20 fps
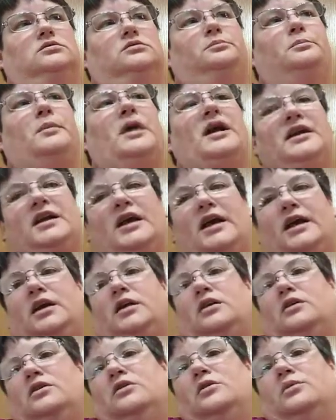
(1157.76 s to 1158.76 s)

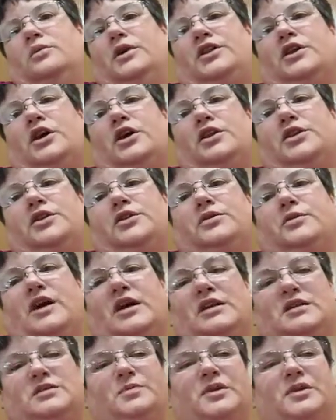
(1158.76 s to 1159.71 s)
Monday with all the threads